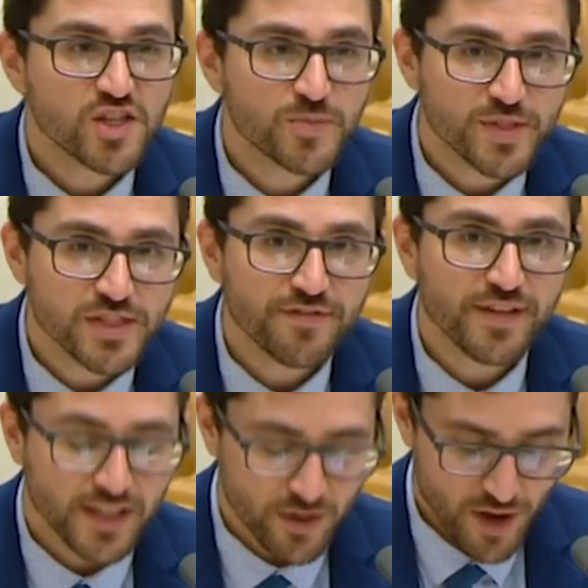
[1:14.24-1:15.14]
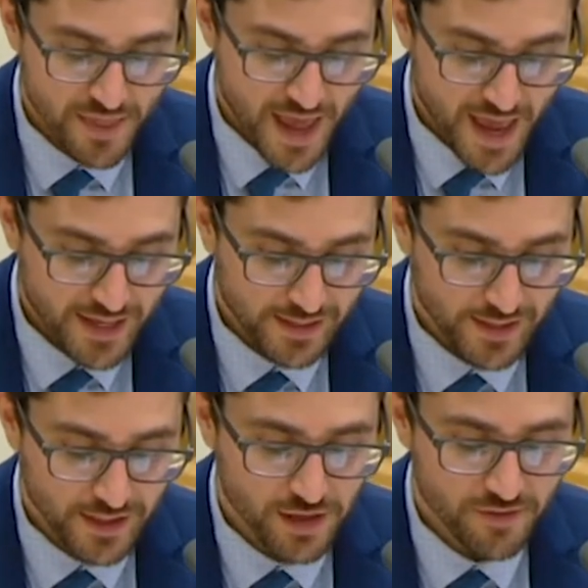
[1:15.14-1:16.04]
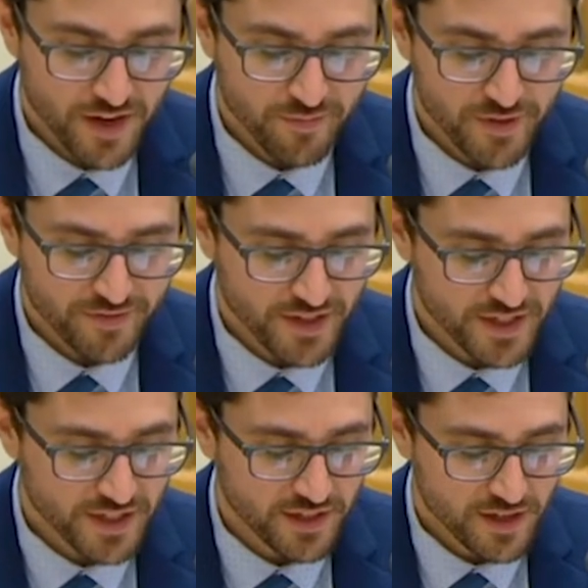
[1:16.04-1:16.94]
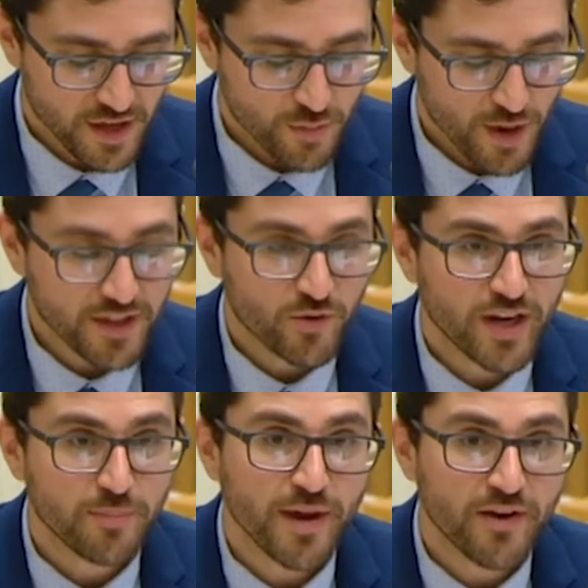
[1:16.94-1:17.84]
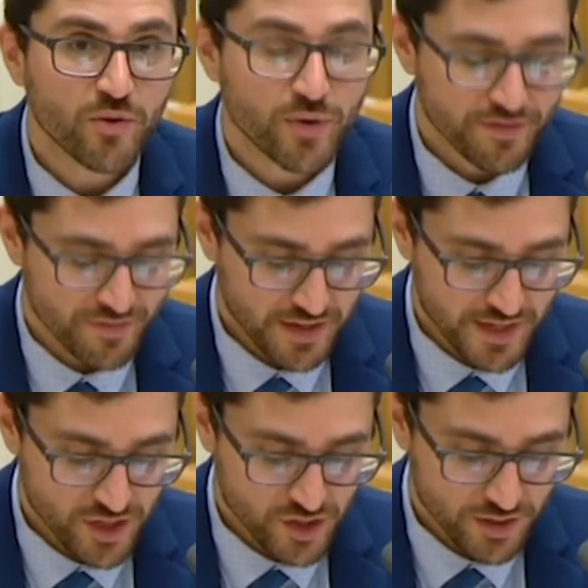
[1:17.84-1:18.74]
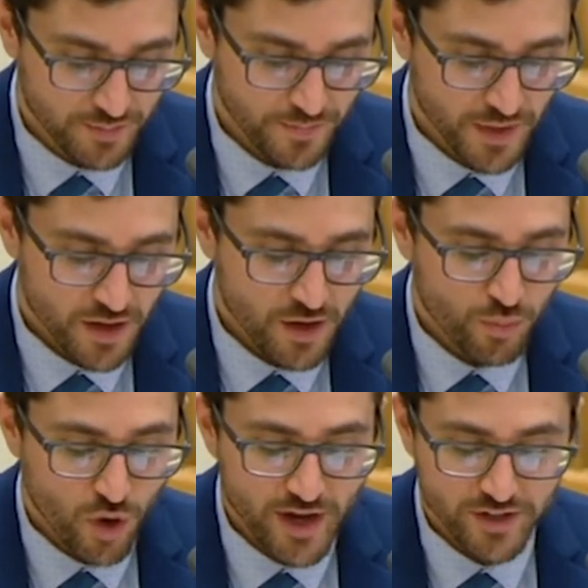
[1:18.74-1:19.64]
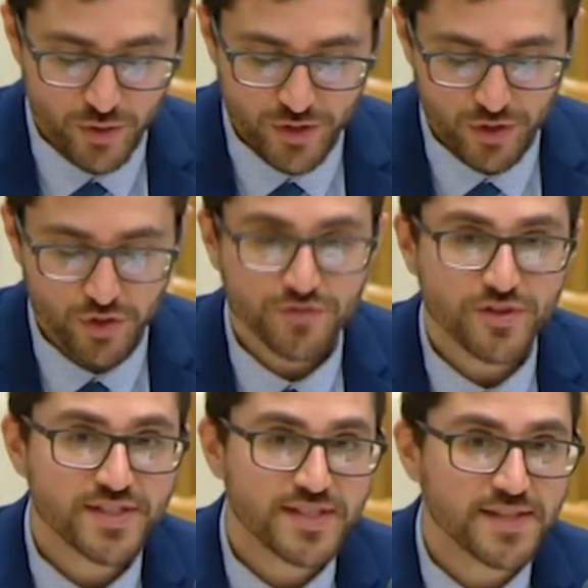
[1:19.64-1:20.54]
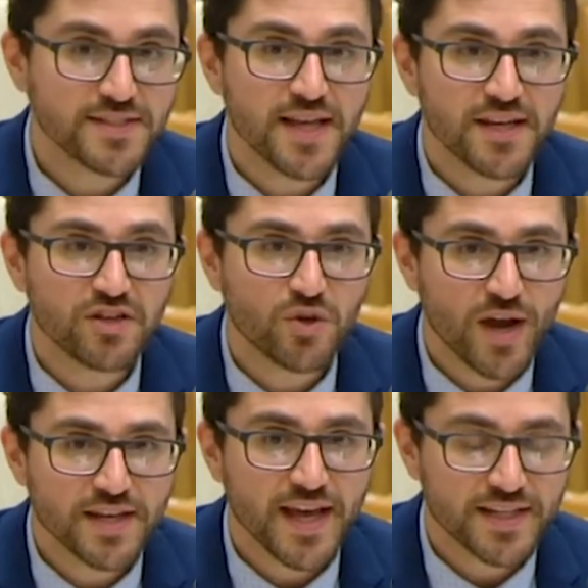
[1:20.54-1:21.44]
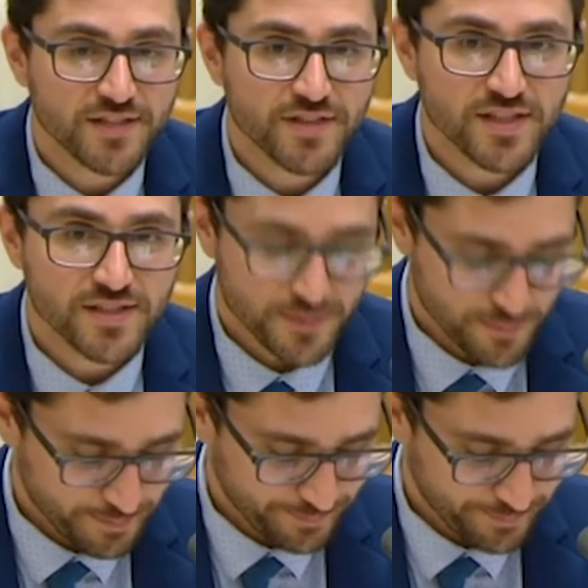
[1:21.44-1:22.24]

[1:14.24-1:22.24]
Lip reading: specifically around the handling of government funding by the Great Barrier Reef Foundation prior to its use for its designated grant activities.